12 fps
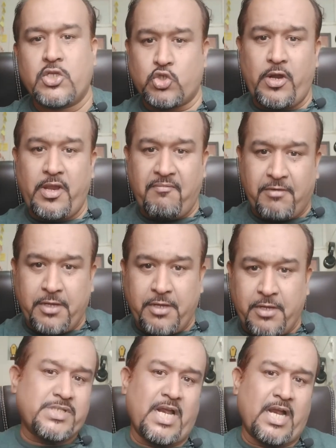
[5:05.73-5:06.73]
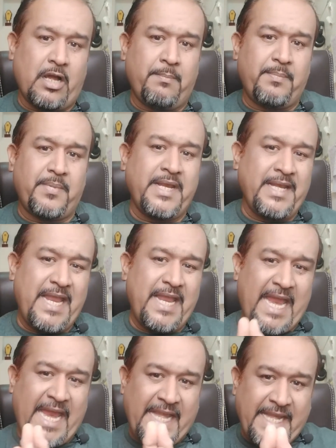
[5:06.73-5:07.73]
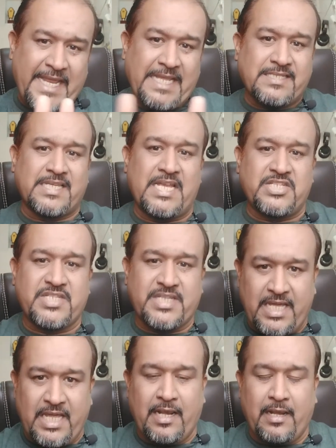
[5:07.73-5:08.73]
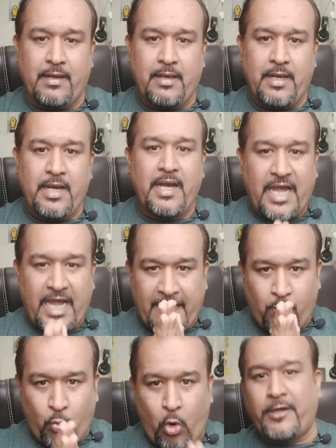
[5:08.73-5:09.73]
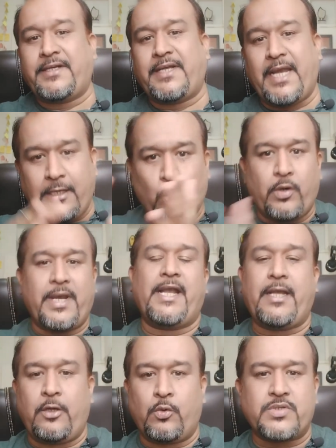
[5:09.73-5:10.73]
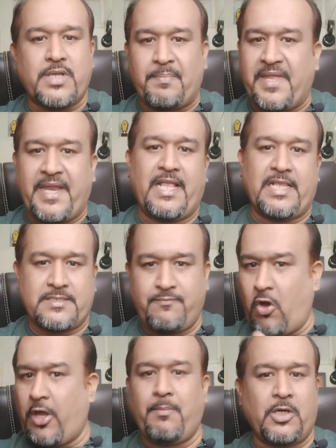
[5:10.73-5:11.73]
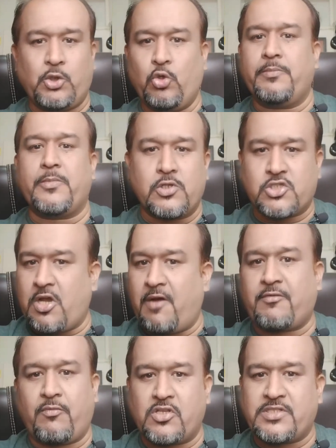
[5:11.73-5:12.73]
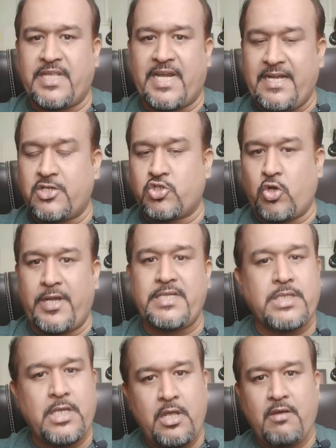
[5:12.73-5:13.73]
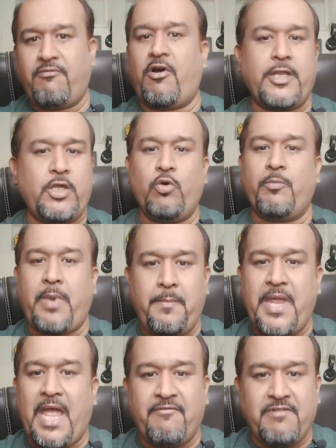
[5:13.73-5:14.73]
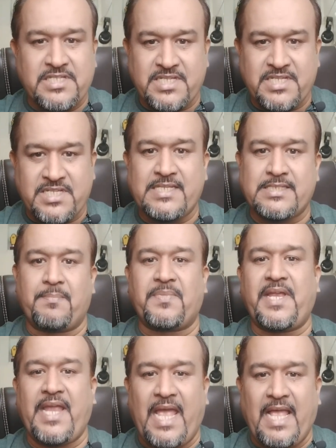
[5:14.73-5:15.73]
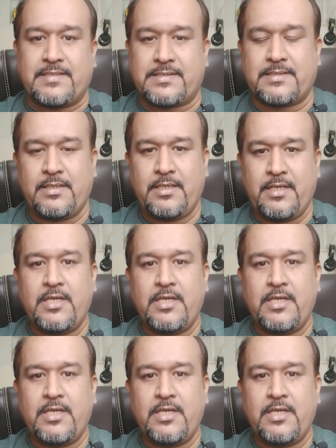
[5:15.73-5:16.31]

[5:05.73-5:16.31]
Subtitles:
So if you stuck up in any such skill and wanted to get into something else, for Madhu, MuleSoft was the right choice. For you, maybe I will suggest something else.